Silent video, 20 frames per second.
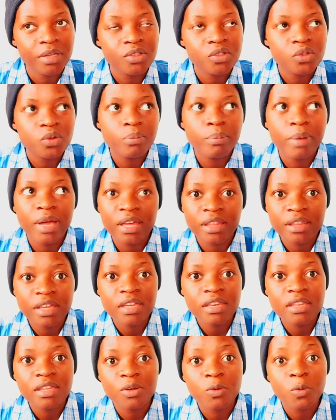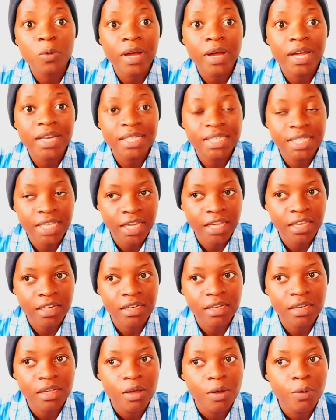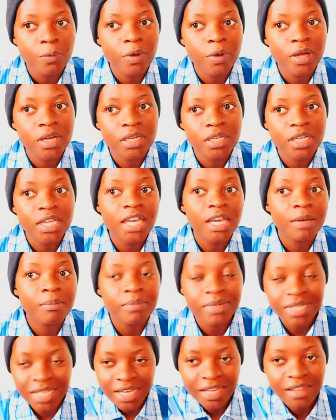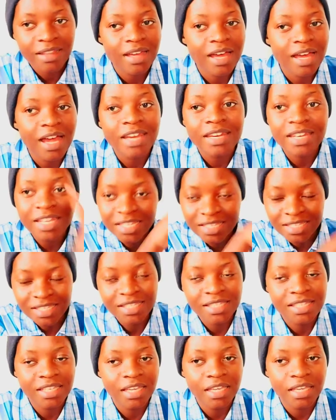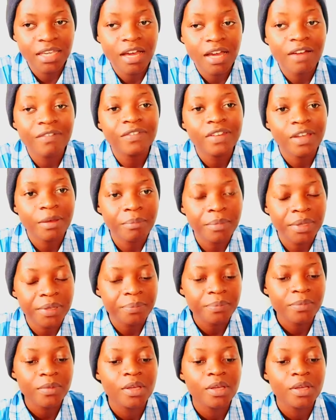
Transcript: So by then they were 10. One came the uh, next day after me.